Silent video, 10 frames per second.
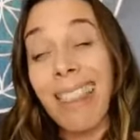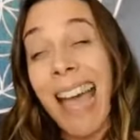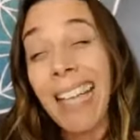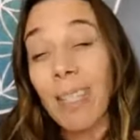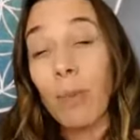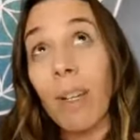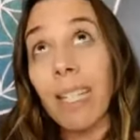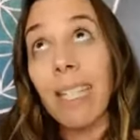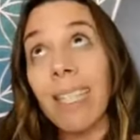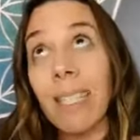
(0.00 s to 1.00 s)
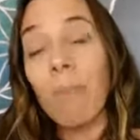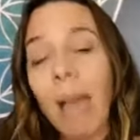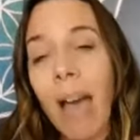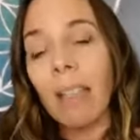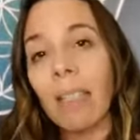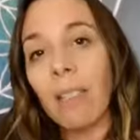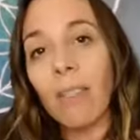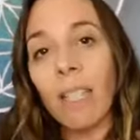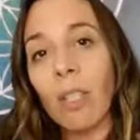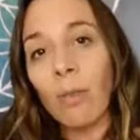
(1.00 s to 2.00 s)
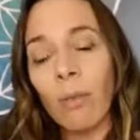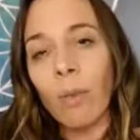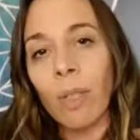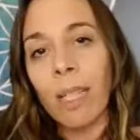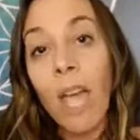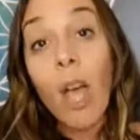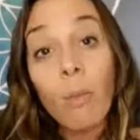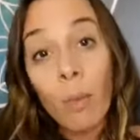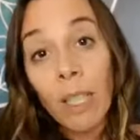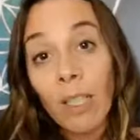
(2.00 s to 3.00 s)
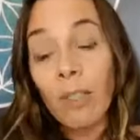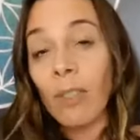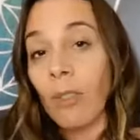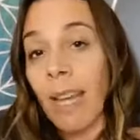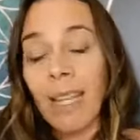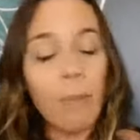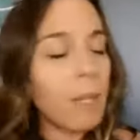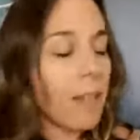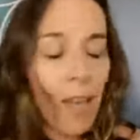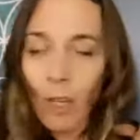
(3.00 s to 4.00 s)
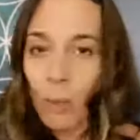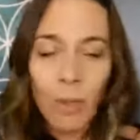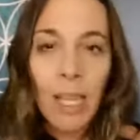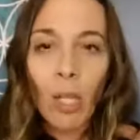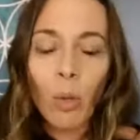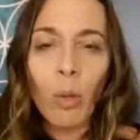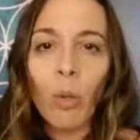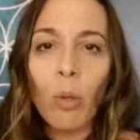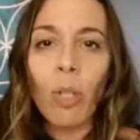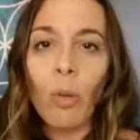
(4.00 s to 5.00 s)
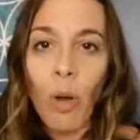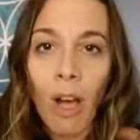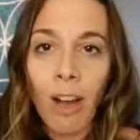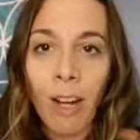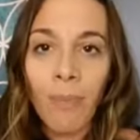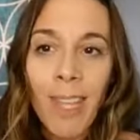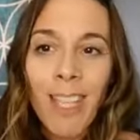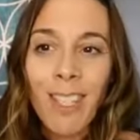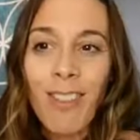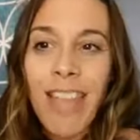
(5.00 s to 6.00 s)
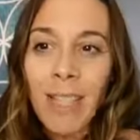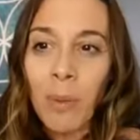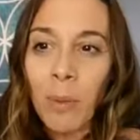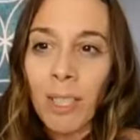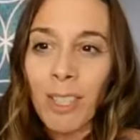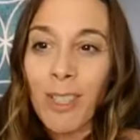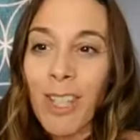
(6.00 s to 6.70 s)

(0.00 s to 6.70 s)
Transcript: That's what it is about living in your fullness, bringing your strength, being 100% who you are. So that's what we're going to do.